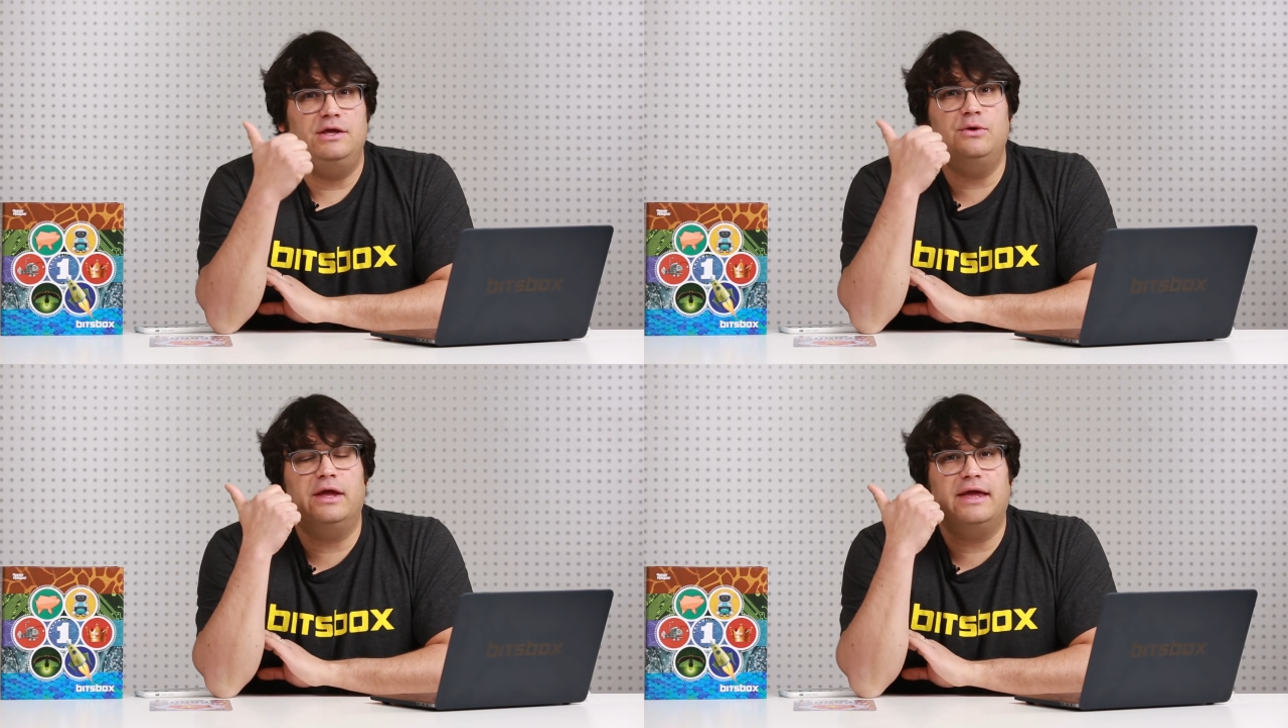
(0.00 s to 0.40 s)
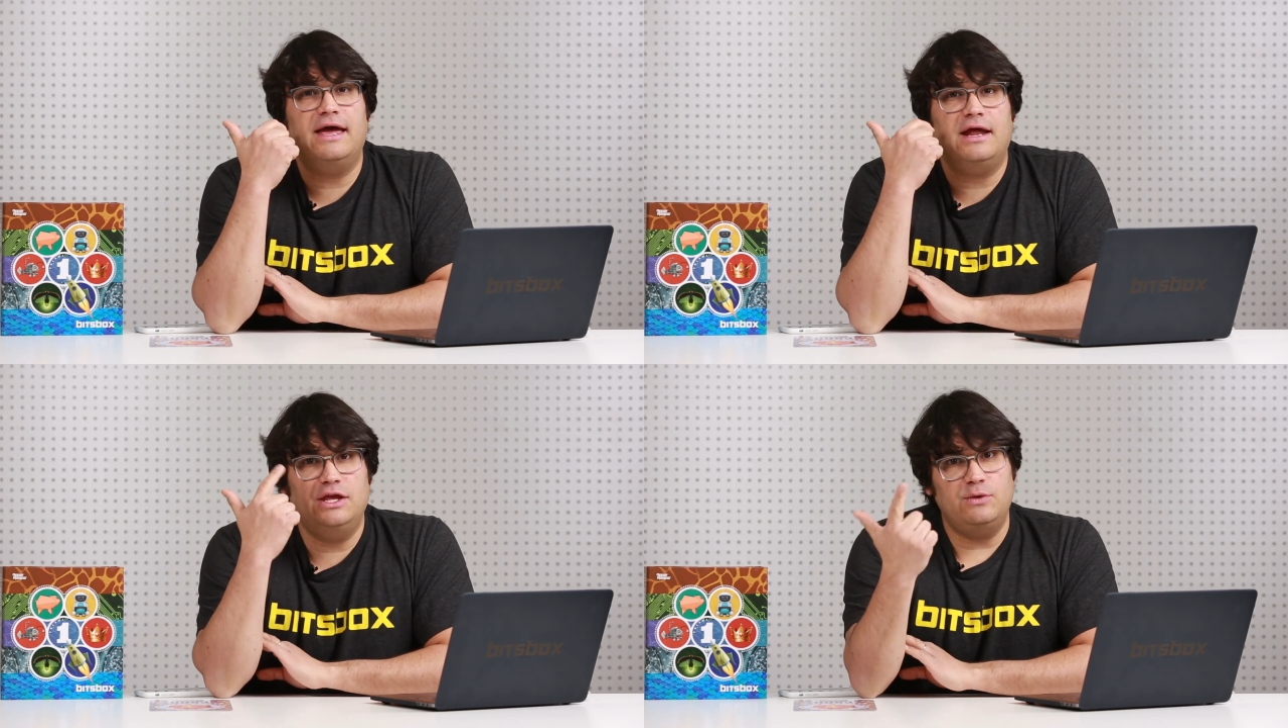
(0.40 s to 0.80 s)
You can
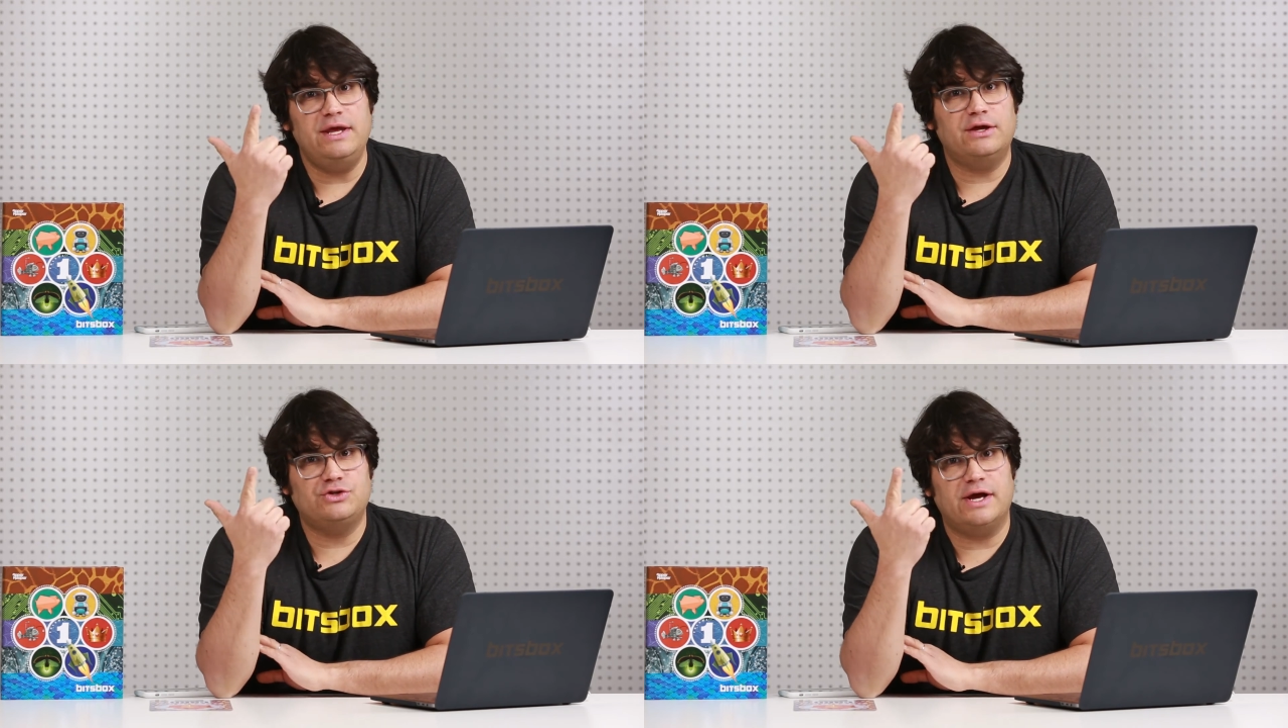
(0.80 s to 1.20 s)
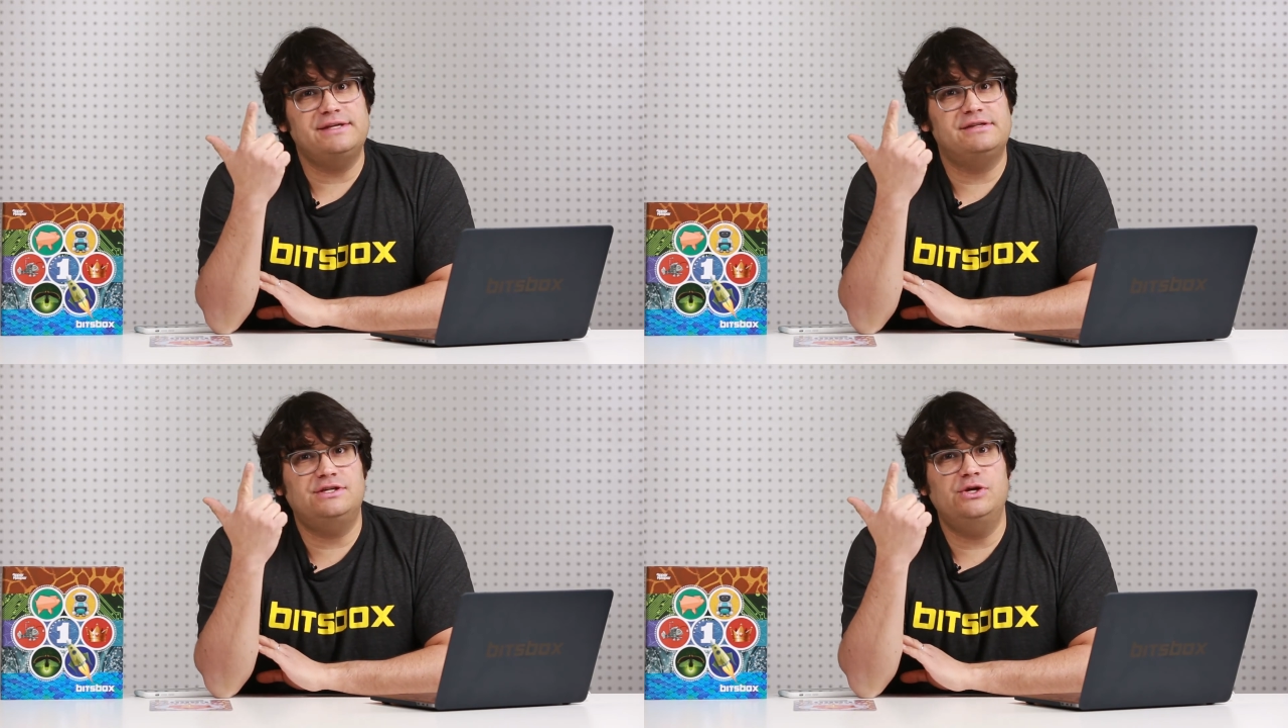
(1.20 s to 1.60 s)
get a unique
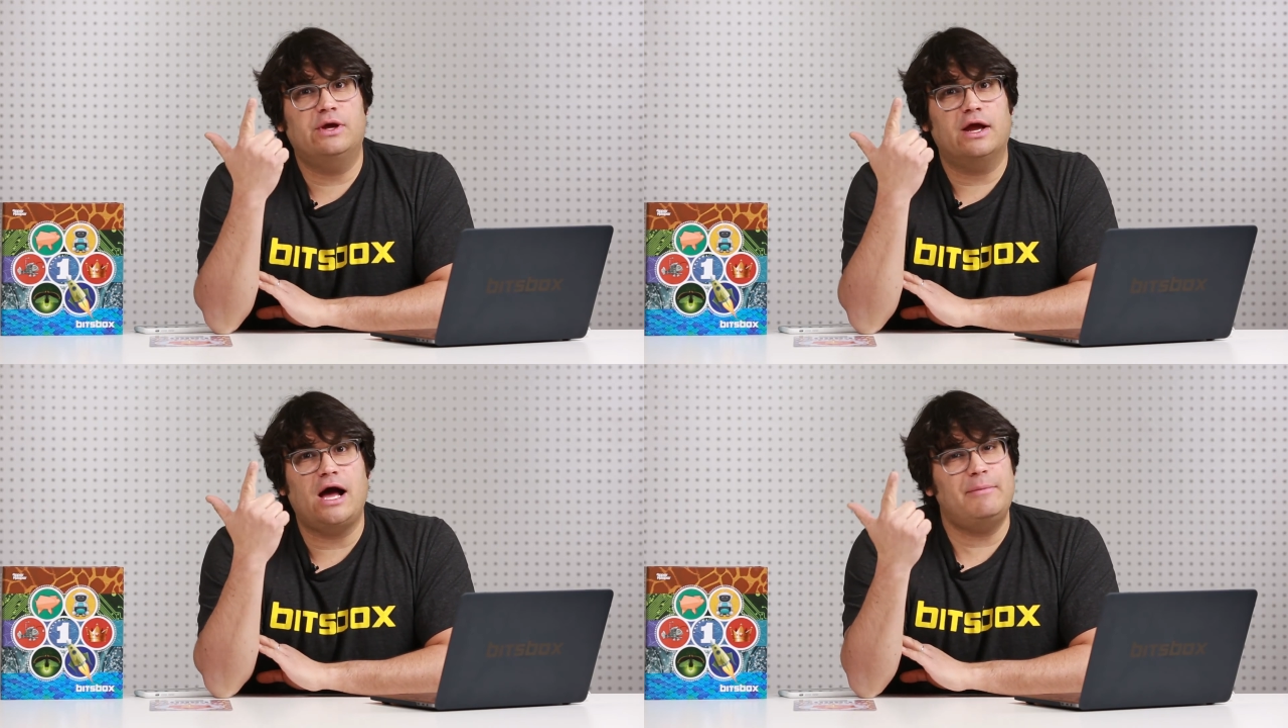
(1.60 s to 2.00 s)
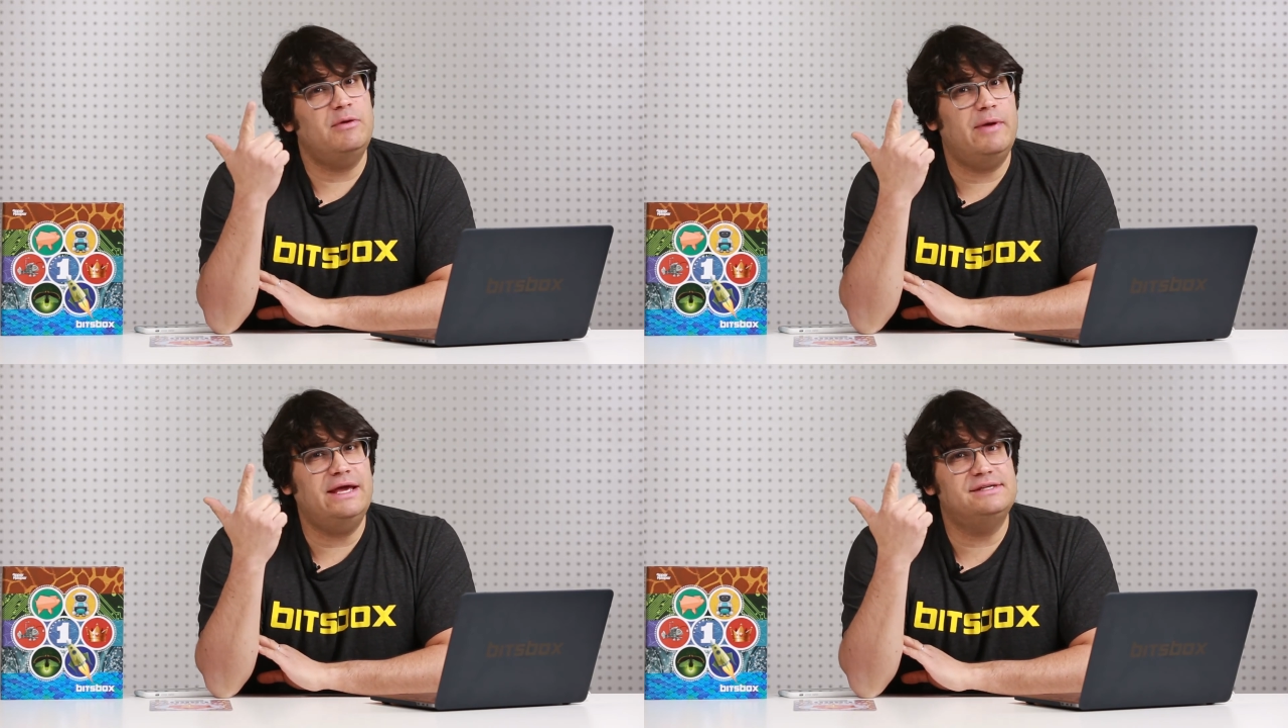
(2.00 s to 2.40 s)
address that you can
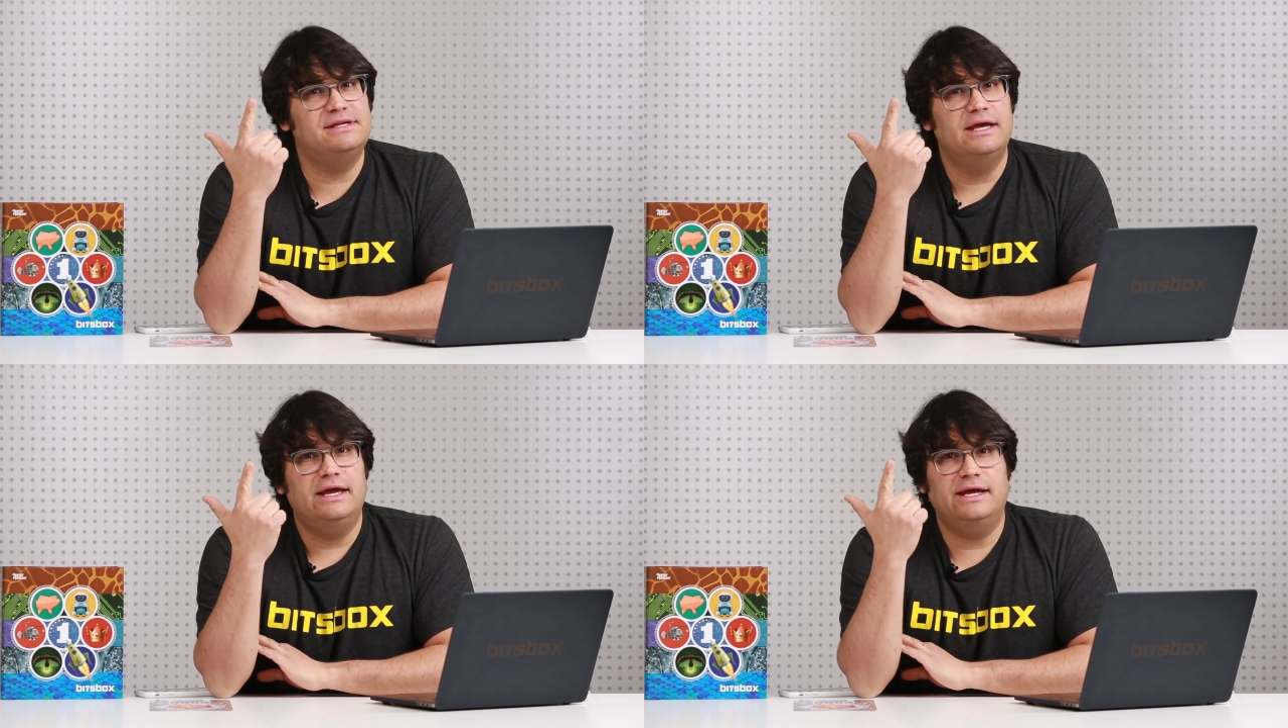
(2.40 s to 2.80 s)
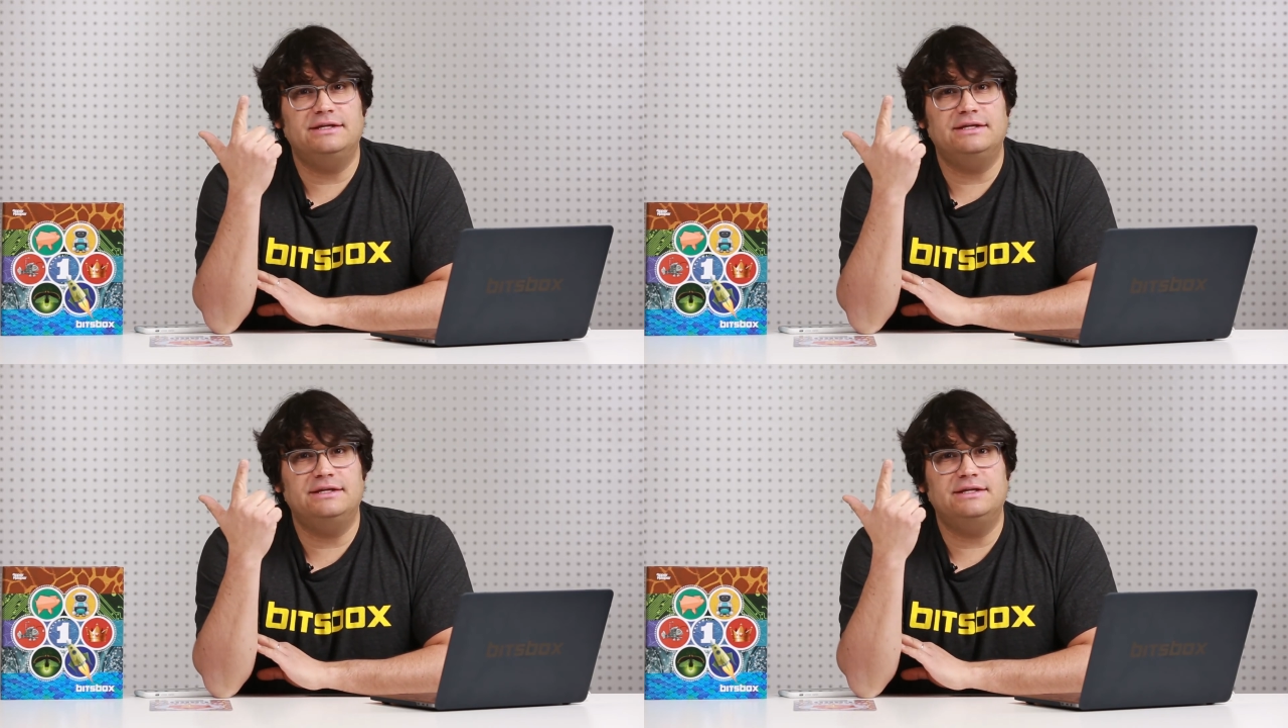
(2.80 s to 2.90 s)
copy paste